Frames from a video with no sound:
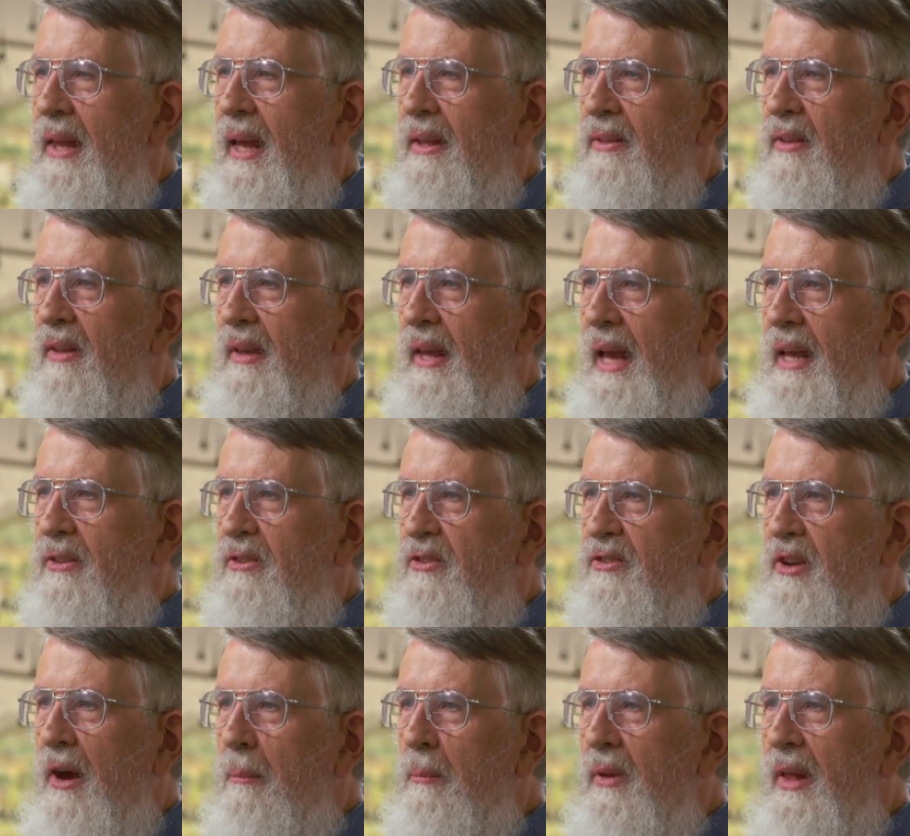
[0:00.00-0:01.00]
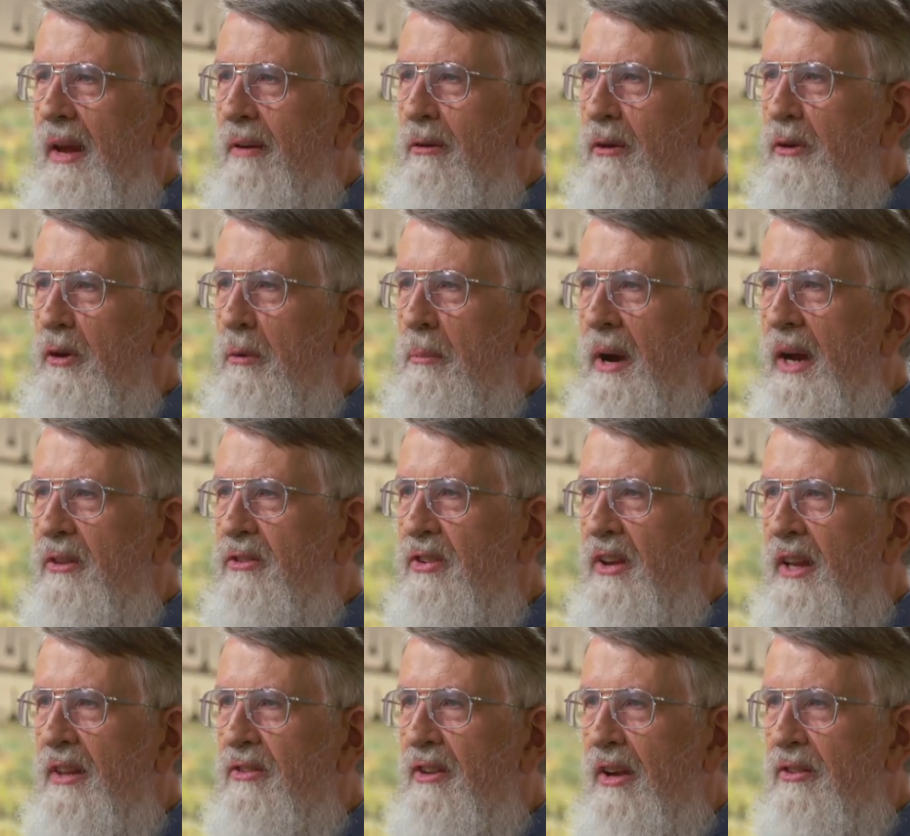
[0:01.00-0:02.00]
at, at some level you might
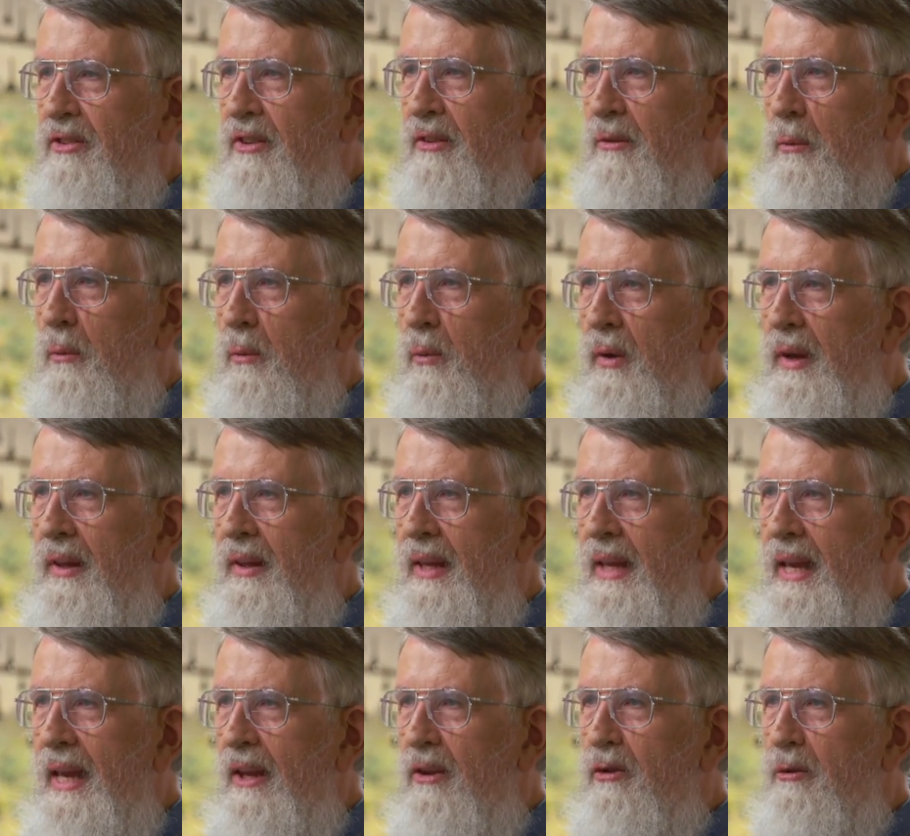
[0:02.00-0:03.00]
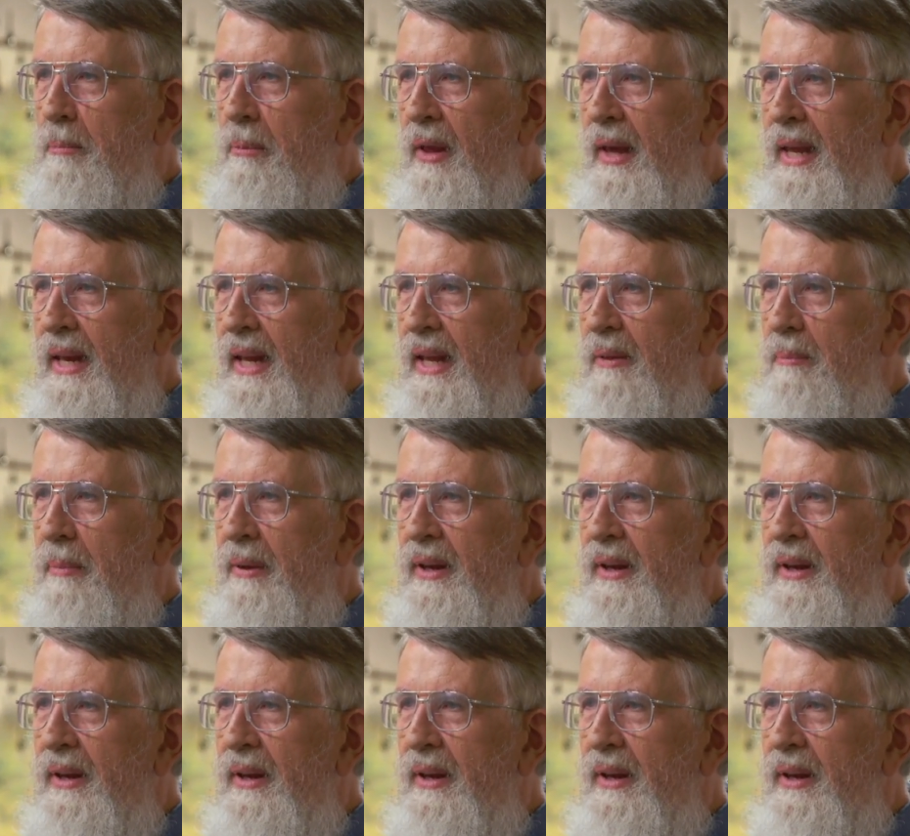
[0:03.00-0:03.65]
say it doesn't really explain it,